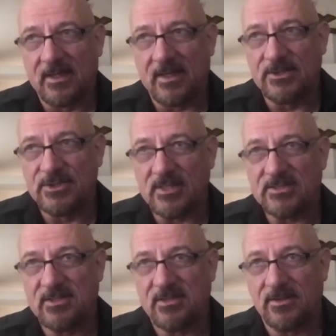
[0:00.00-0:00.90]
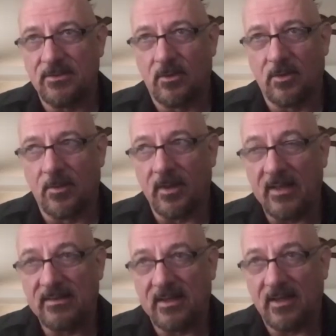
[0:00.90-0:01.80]
adjust to the new normal. I
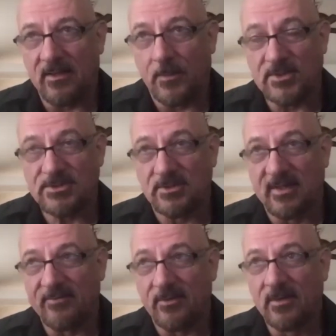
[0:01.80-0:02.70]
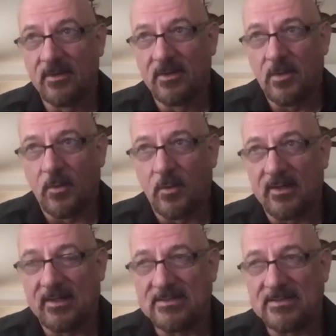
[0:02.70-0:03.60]
think on the personal level, we're
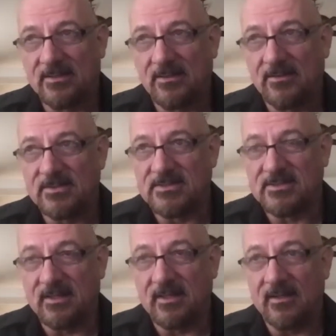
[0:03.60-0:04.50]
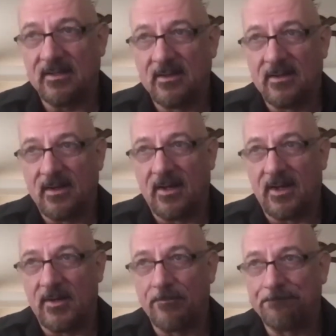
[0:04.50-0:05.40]
going to continue to see
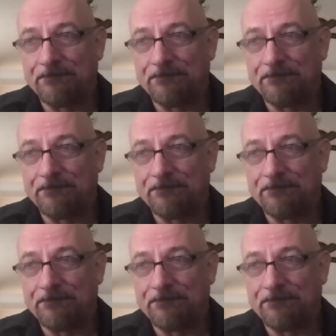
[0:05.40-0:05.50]
the